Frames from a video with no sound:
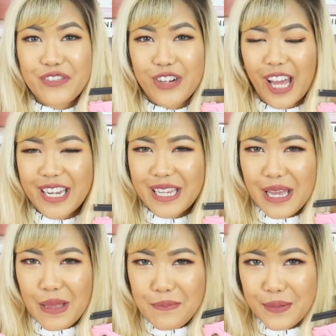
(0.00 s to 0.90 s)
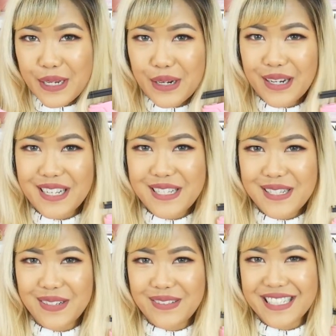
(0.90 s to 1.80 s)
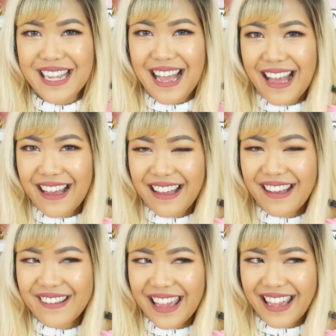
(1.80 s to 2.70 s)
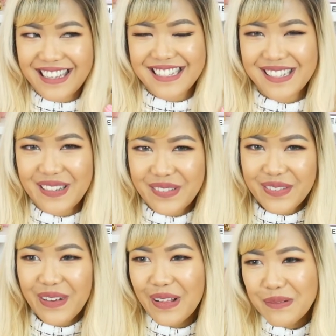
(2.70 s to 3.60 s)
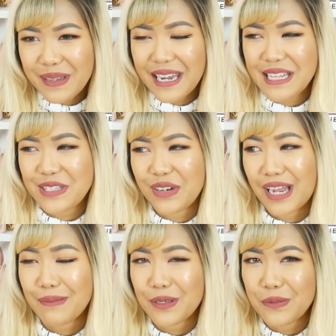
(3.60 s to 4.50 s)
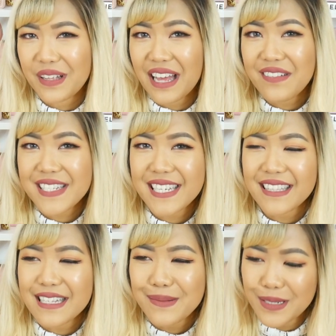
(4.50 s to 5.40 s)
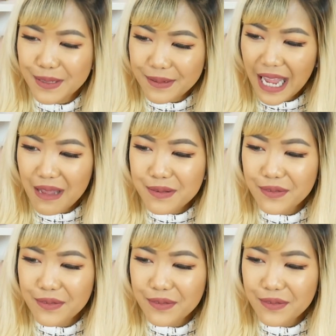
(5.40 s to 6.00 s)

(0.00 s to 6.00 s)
Veronica beard suit. Okay, so if you follow me on Instagram, you will have seen this multiple times